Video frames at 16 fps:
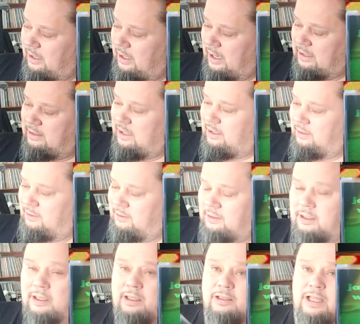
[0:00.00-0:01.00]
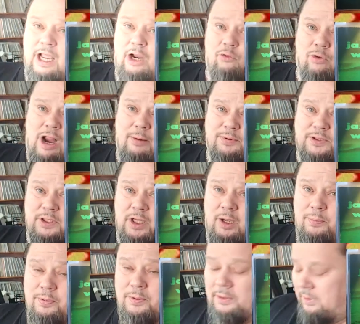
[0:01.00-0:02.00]
And then that wraps up
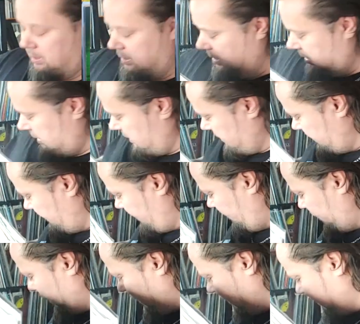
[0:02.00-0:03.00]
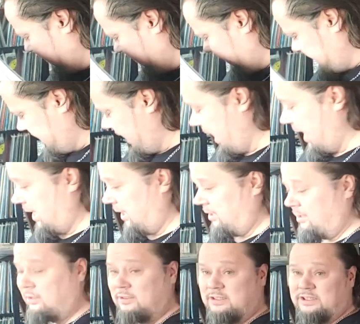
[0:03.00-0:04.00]
the first
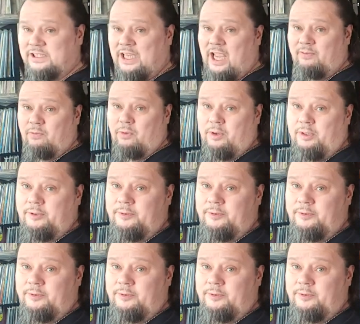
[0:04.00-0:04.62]
10 Savoy.